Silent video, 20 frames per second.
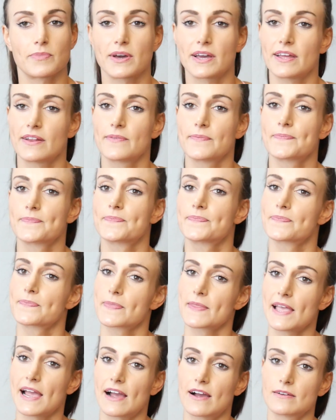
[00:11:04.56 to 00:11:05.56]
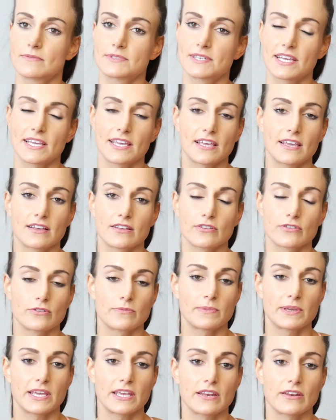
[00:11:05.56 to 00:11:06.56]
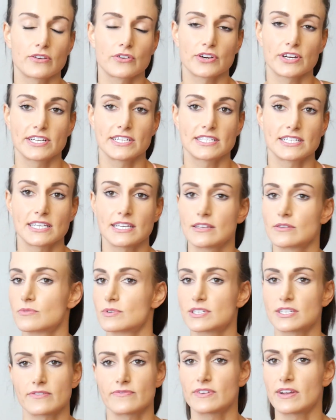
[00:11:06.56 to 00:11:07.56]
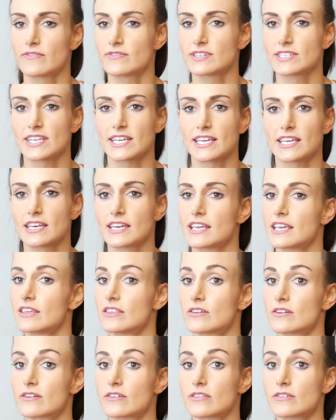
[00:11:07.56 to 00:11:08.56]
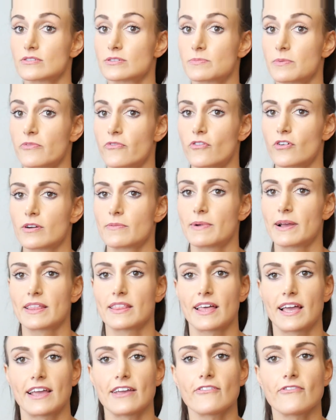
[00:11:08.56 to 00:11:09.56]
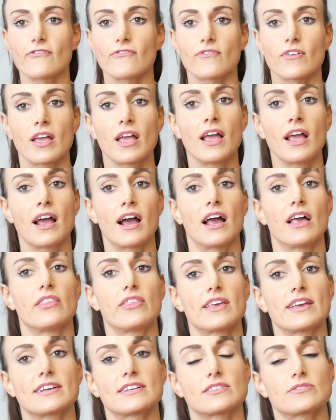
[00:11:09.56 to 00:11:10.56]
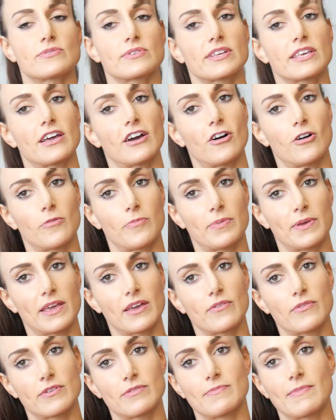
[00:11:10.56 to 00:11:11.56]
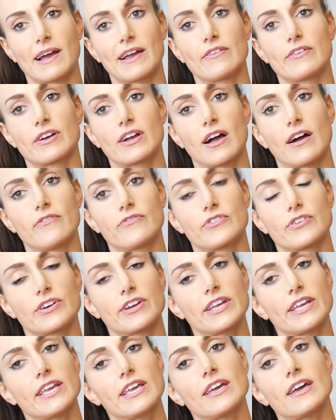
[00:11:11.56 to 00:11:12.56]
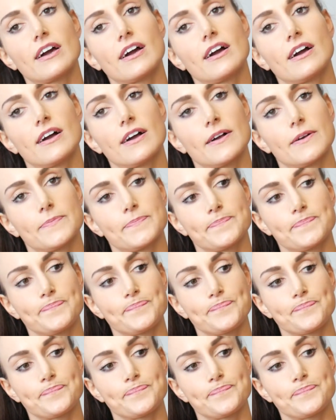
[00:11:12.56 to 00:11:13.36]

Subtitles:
But now I'm taking glutamine, creatine, which I've never taken either of those before in my life. I think it's really helping with my recovery. I